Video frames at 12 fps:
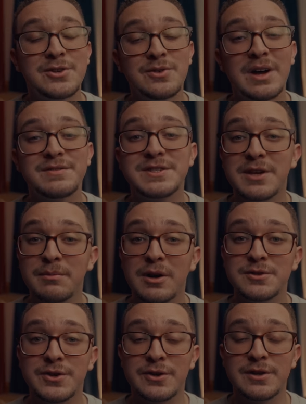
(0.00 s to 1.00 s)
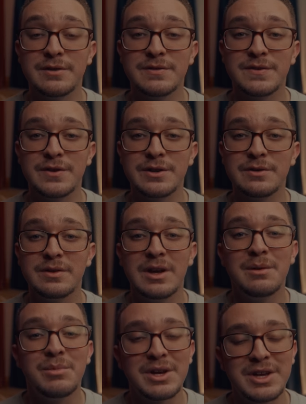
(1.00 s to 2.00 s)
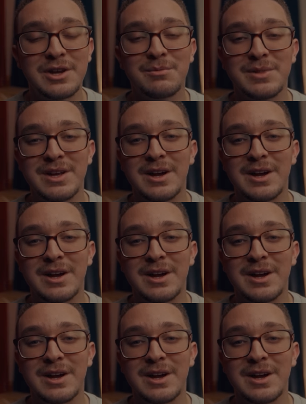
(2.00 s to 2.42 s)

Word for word: do have some alternatives for you, but hear me